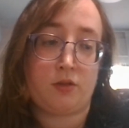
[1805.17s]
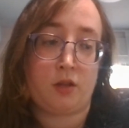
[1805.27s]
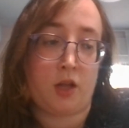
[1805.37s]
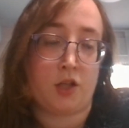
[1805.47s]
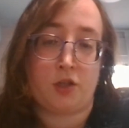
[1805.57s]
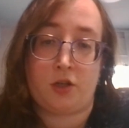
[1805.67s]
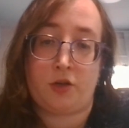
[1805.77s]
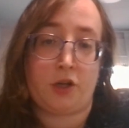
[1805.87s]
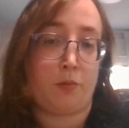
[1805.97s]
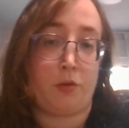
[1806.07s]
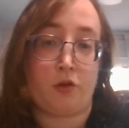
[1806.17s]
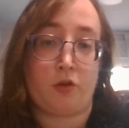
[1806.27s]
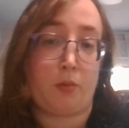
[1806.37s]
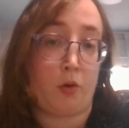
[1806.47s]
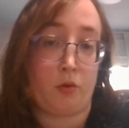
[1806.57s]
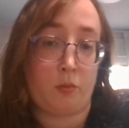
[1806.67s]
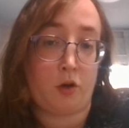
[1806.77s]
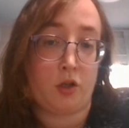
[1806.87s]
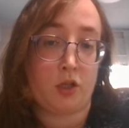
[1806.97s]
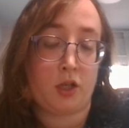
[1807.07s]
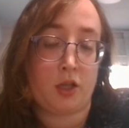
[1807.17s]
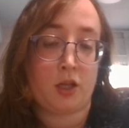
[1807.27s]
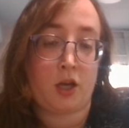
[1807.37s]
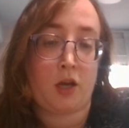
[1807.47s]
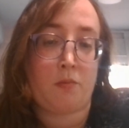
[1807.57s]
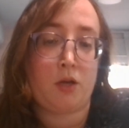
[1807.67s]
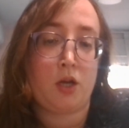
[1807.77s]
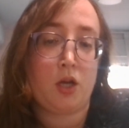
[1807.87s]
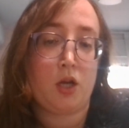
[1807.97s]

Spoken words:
legendary and mythical Pokemon in the game,